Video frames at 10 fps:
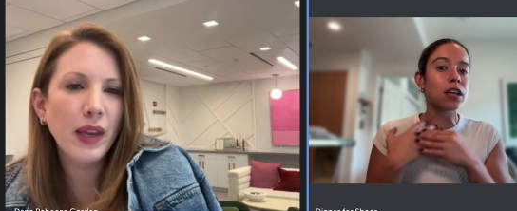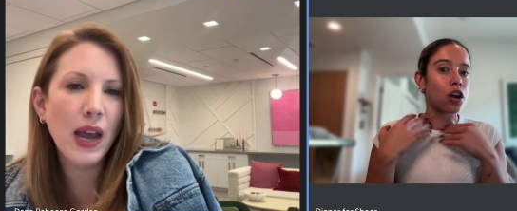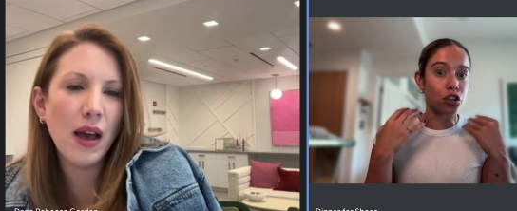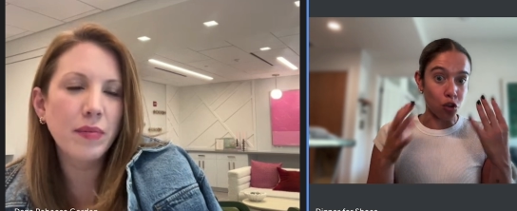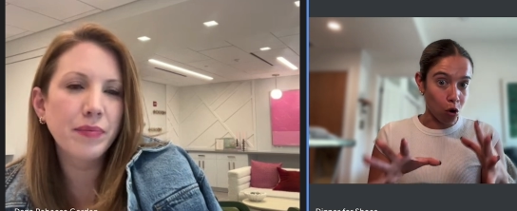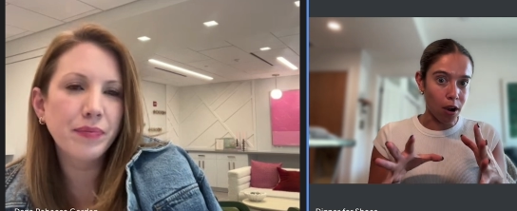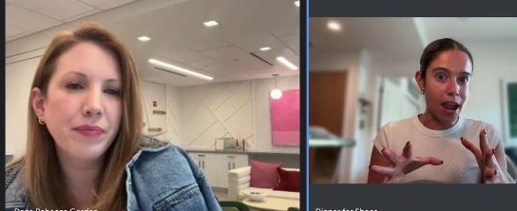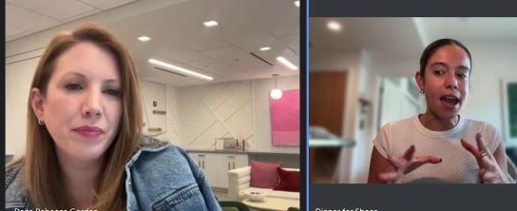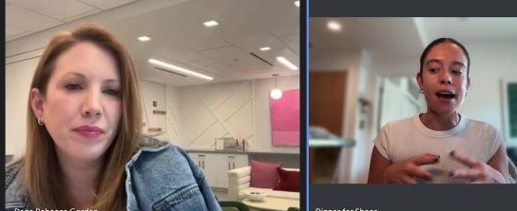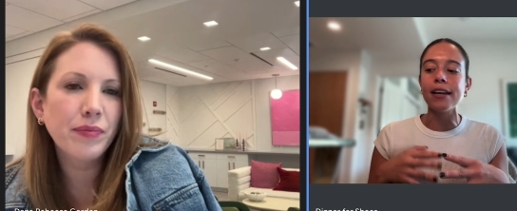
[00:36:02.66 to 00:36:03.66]
Speaker 1: on your
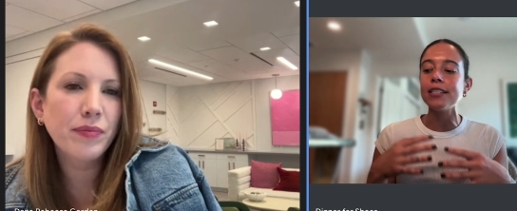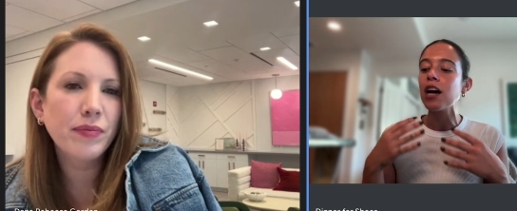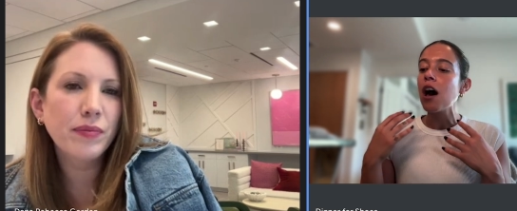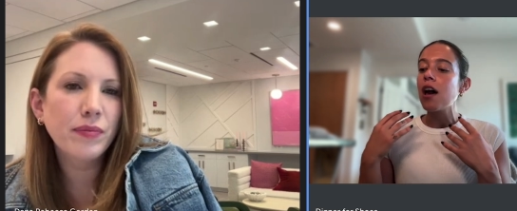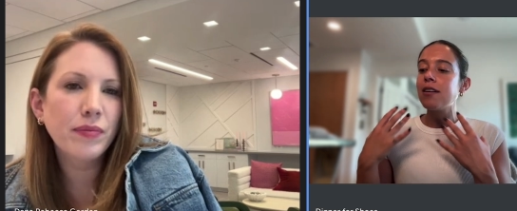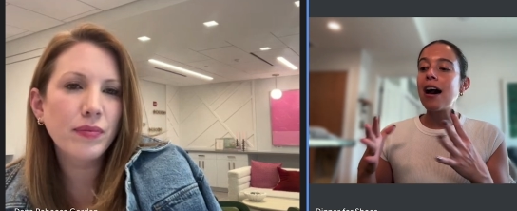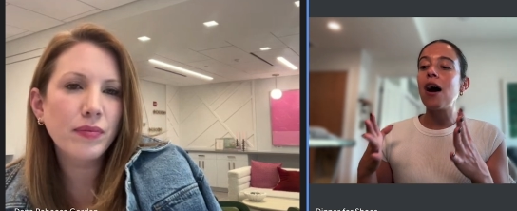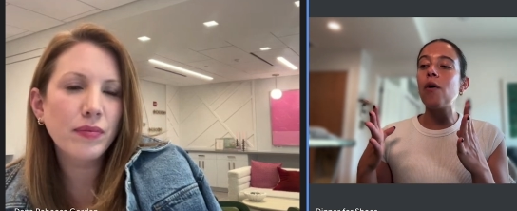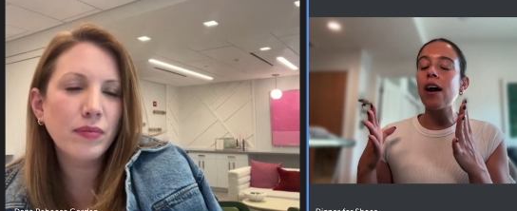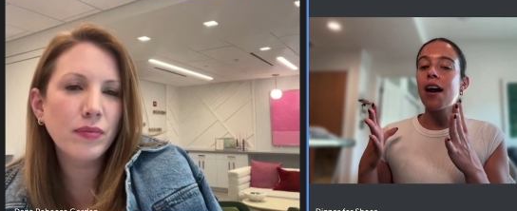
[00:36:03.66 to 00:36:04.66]
hand.
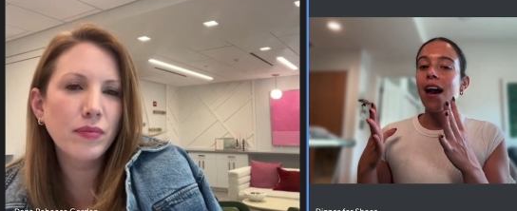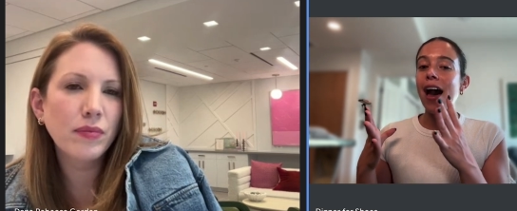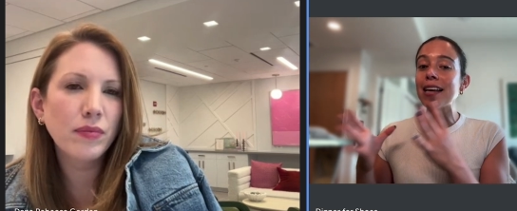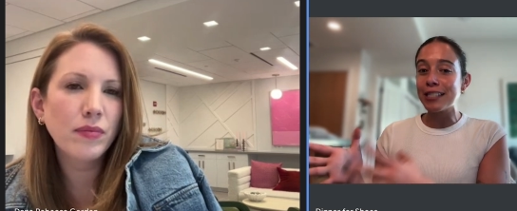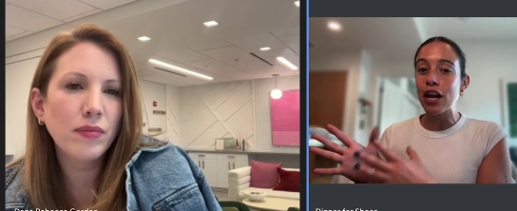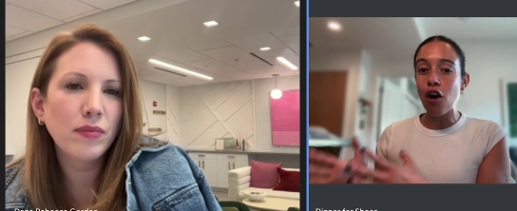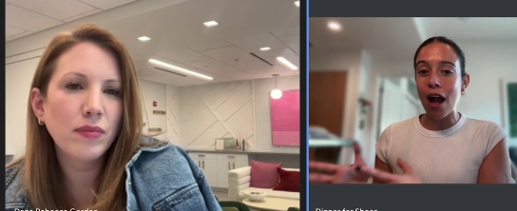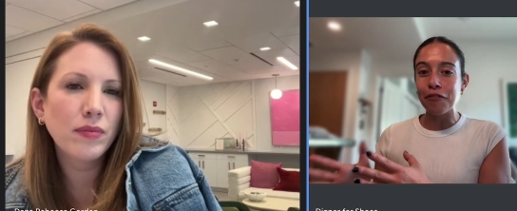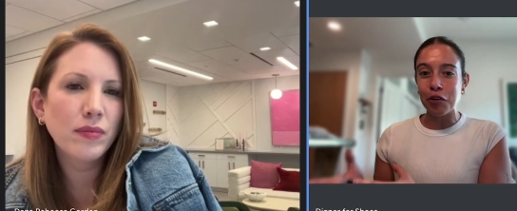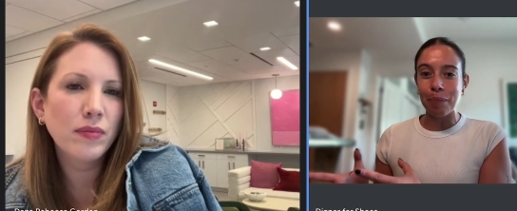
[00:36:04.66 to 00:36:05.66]
Now, has there
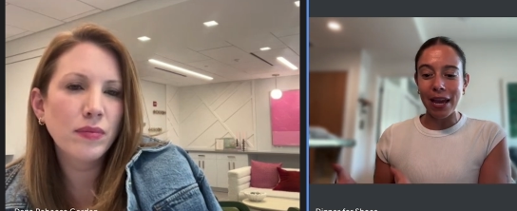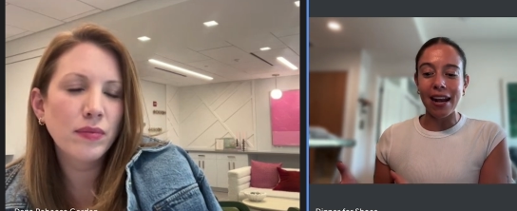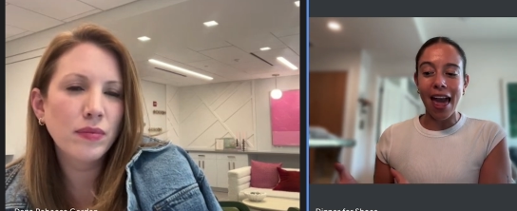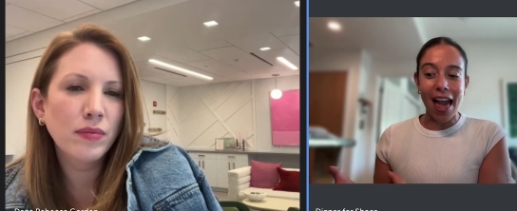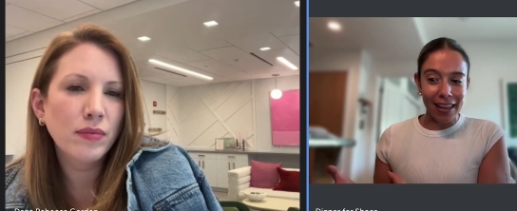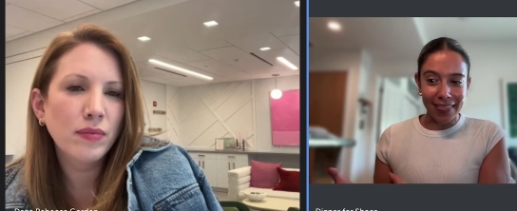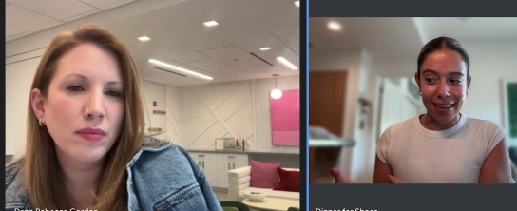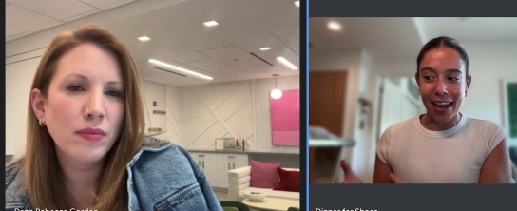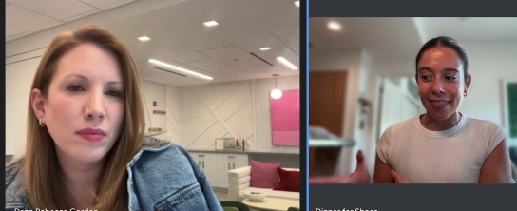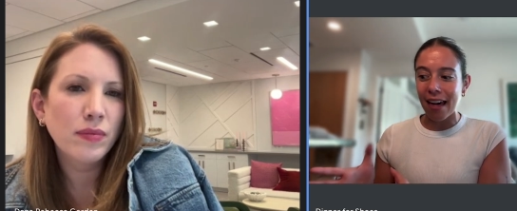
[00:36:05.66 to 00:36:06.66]
ever been
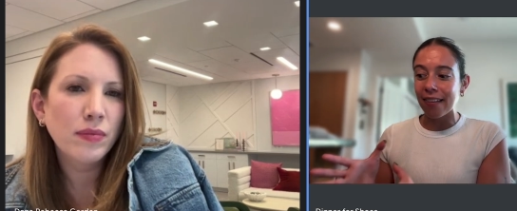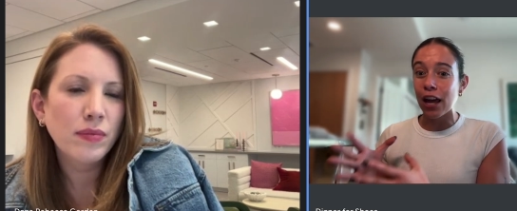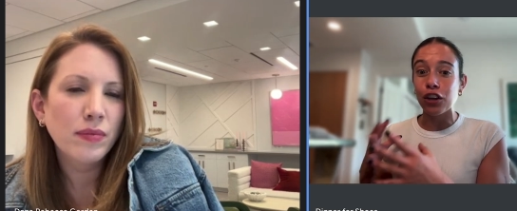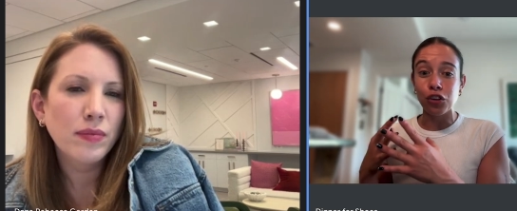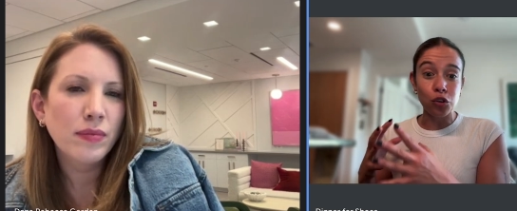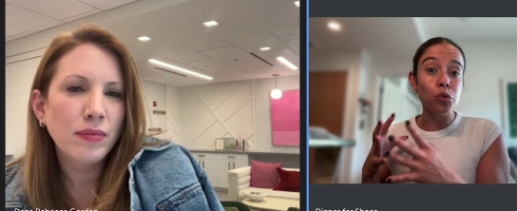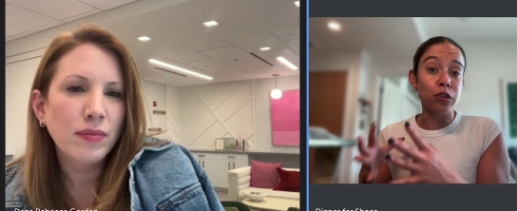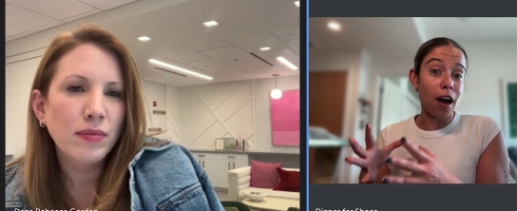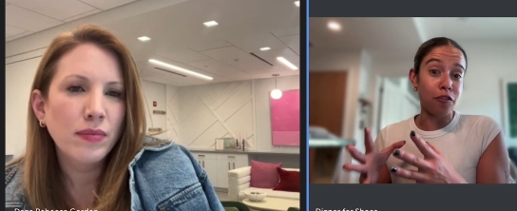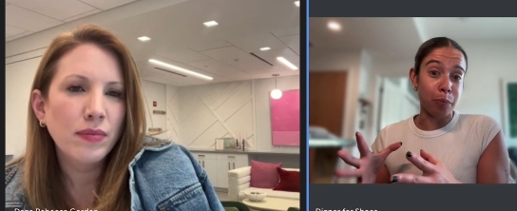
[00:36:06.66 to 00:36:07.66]
anything that like you
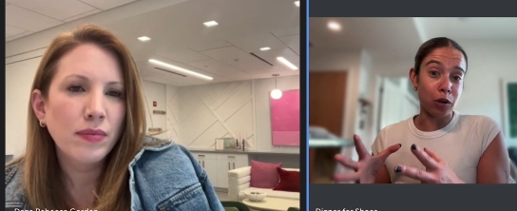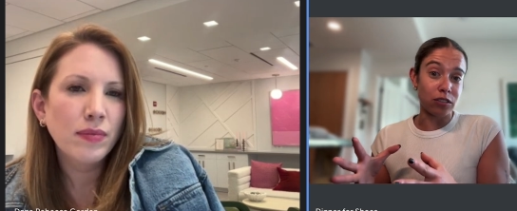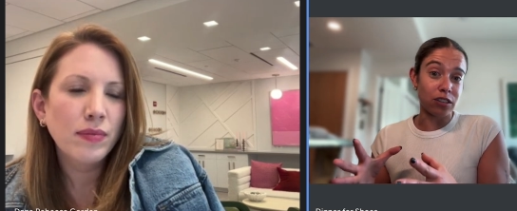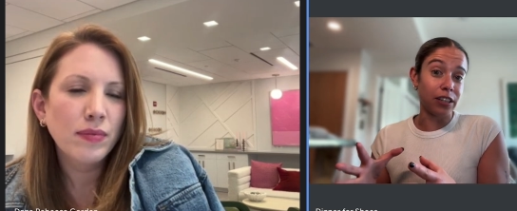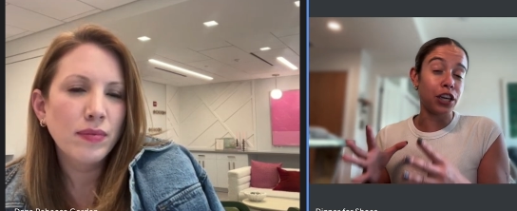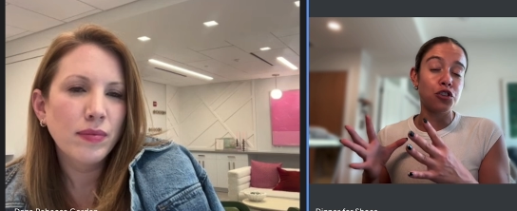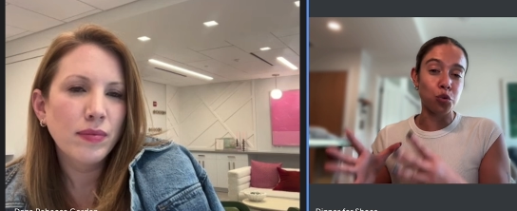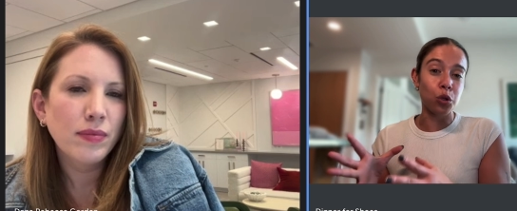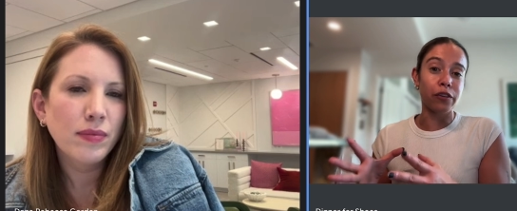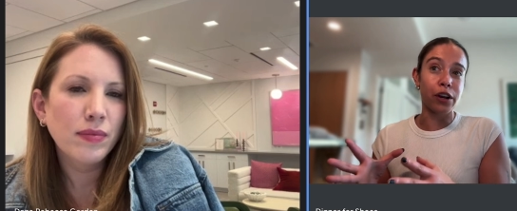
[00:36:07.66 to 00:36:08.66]
love personally,
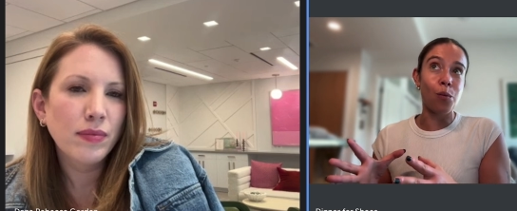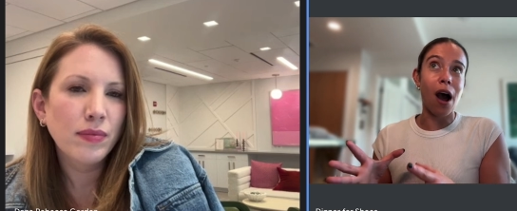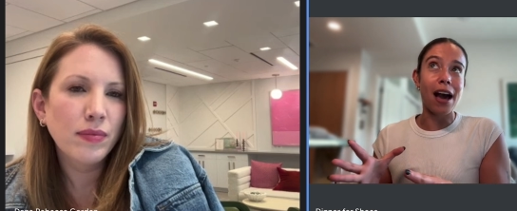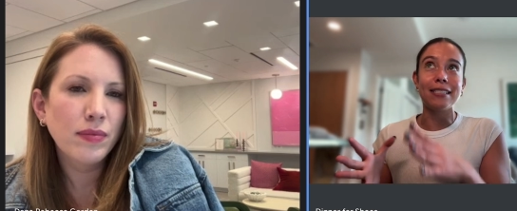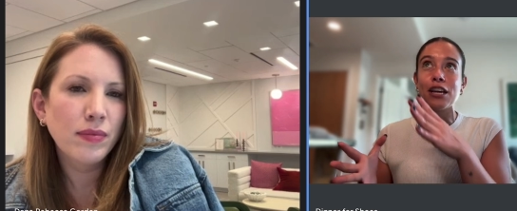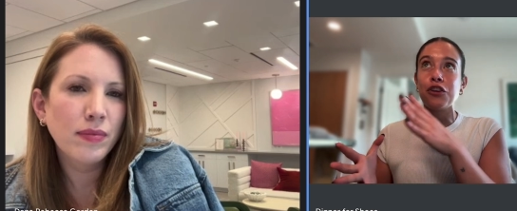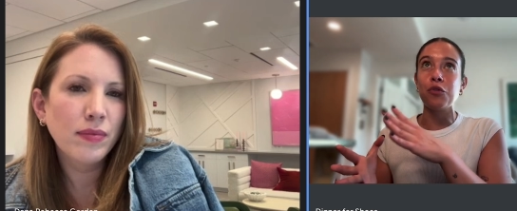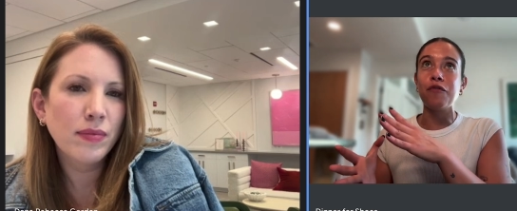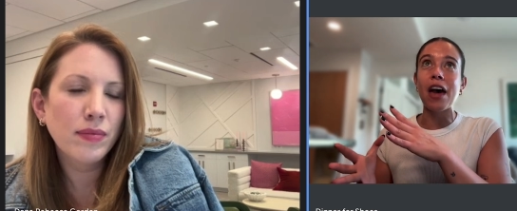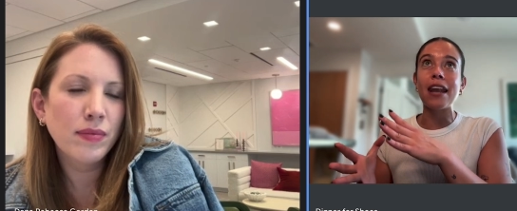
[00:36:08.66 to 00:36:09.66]
jewelry wise, that
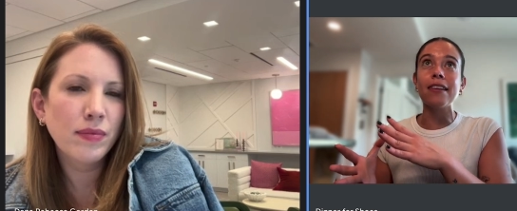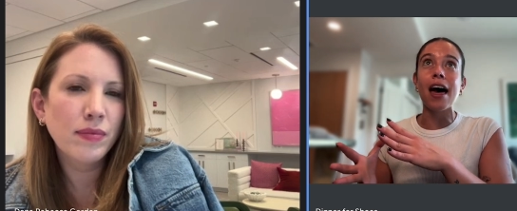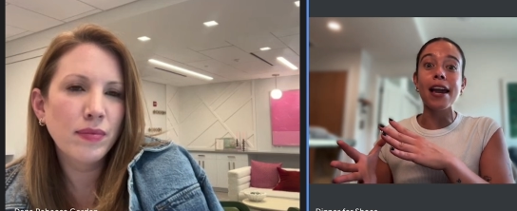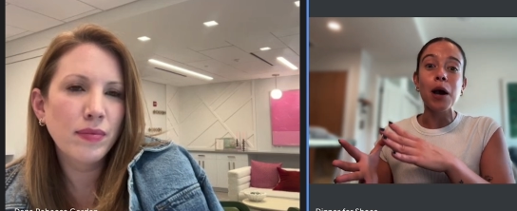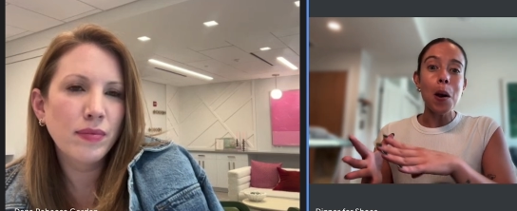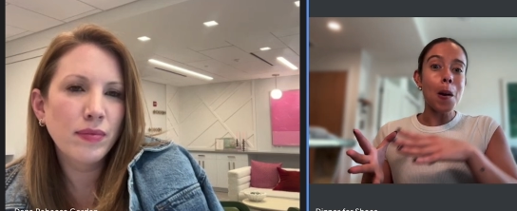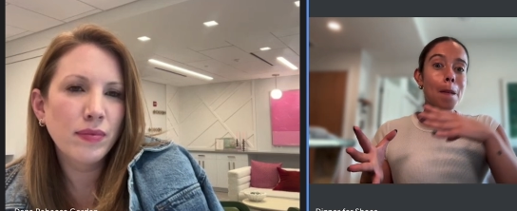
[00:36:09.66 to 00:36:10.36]
you've then like